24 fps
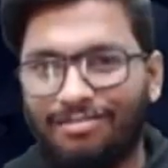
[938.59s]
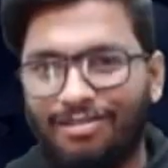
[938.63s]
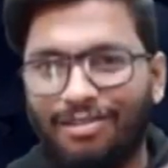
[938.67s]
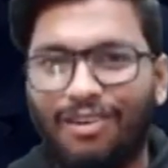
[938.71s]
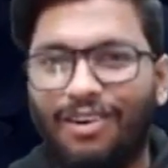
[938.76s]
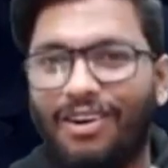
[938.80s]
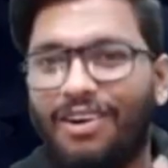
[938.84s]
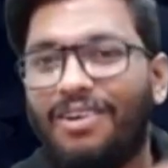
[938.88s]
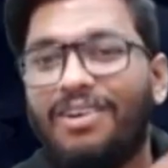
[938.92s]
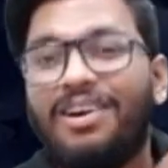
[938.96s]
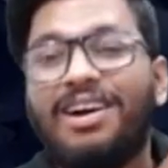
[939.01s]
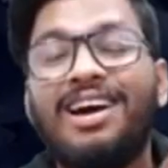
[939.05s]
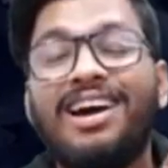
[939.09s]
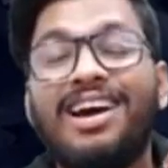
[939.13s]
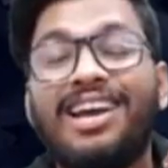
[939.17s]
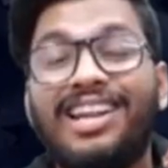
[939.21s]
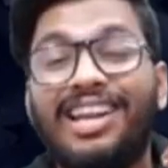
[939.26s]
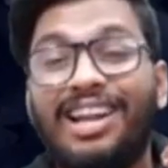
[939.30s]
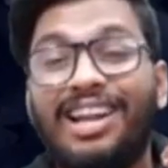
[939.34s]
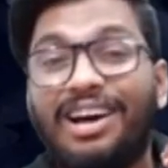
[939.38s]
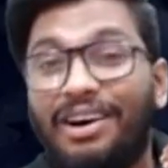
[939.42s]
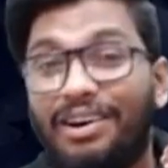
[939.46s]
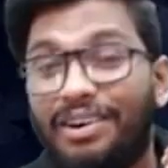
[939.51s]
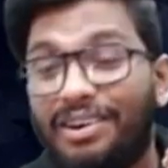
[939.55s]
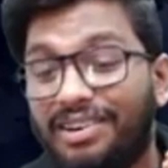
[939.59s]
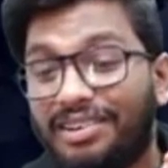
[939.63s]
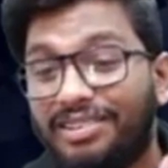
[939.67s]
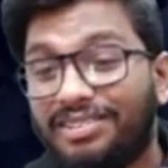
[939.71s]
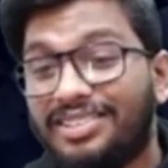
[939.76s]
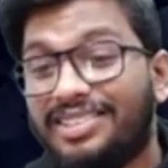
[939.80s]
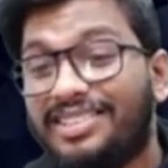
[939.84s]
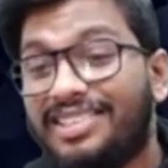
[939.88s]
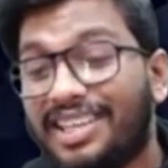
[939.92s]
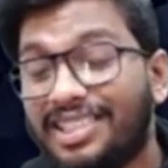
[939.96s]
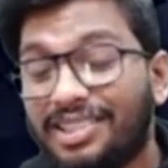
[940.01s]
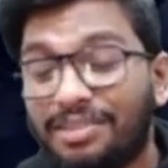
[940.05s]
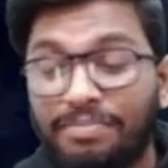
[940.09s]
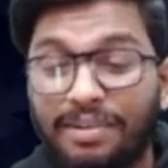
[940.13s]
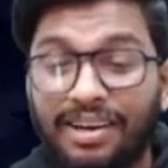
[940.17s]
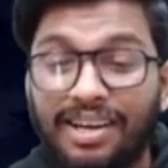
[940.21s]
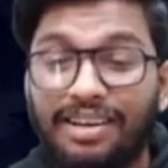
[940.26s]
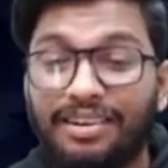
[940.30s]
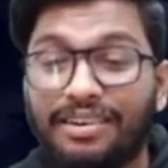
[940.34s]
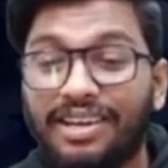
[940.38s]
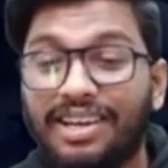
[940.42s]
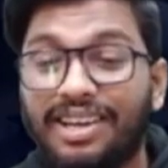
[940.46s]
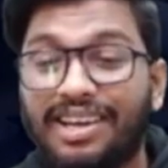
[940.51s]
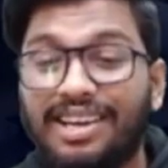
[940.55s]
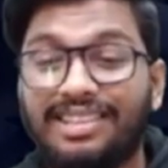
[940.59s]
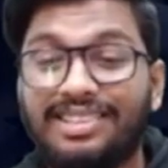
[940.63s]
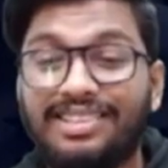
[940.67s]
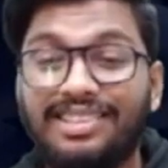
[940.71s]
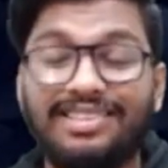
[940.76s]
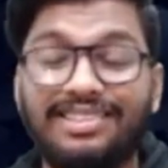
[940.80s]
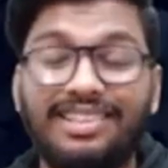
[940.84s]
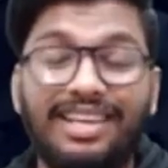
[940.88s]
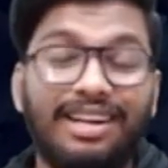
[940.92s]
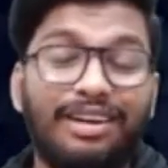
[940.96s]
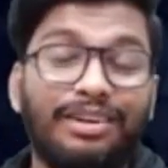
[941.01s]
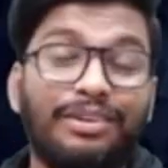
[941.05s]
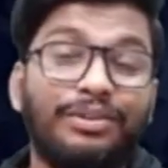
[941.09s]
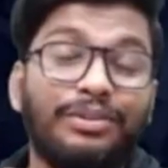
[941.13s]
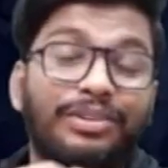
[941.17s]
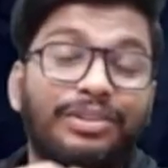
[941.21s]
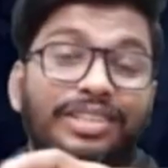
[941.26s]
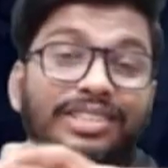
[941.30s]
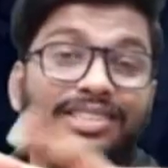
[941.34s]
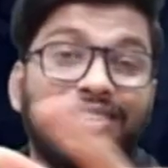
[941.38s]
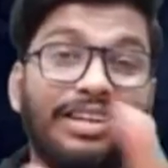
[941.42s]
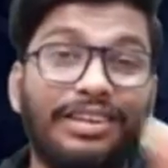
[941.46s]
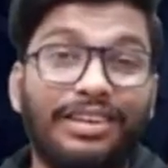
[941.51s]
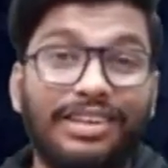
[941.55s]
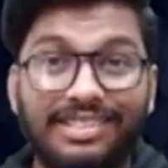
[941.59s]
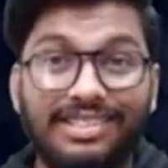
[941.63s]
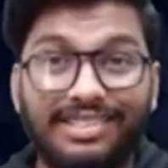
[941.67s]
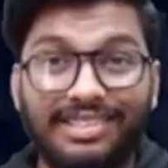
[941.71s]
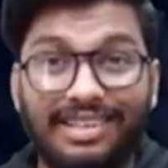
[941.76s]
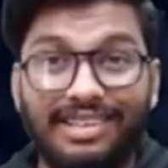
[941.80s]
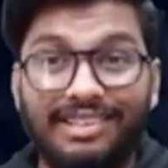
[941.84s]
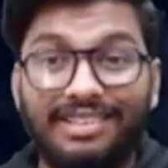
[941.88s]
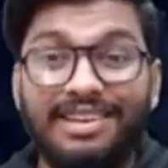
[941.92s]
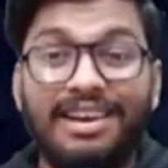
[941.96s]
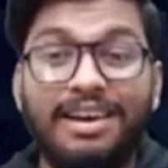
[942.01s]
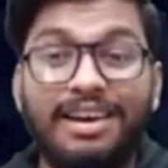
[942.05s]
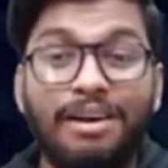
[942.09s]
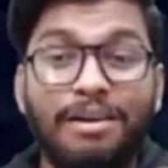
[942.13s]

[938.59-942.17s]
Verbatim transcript: Wow. Now, just by looking at this, there are two things that you can see.